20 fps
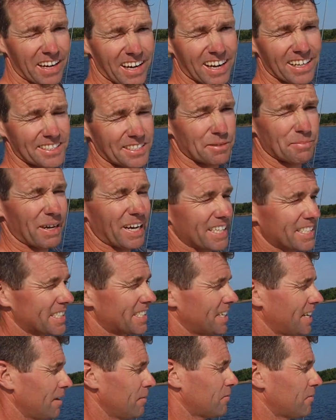got
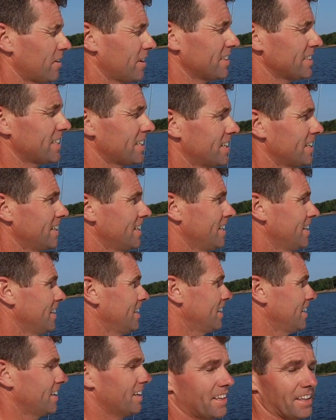Sebastian out front,
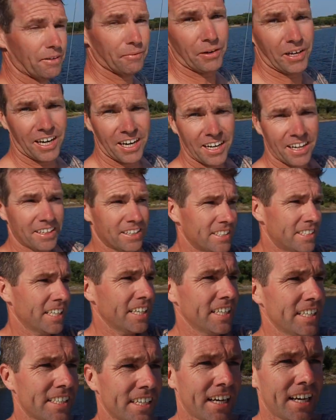and we got another
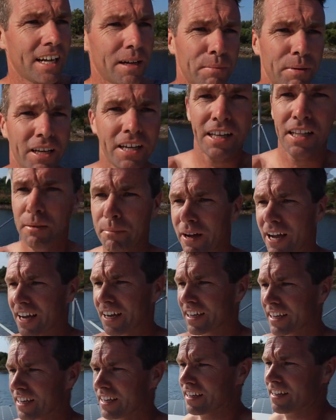dinghy tied up at the
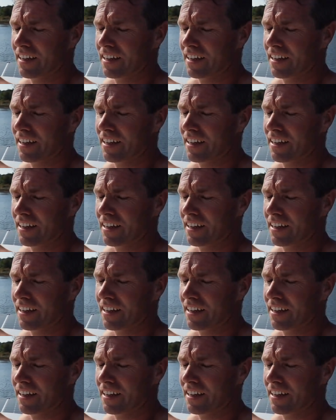back,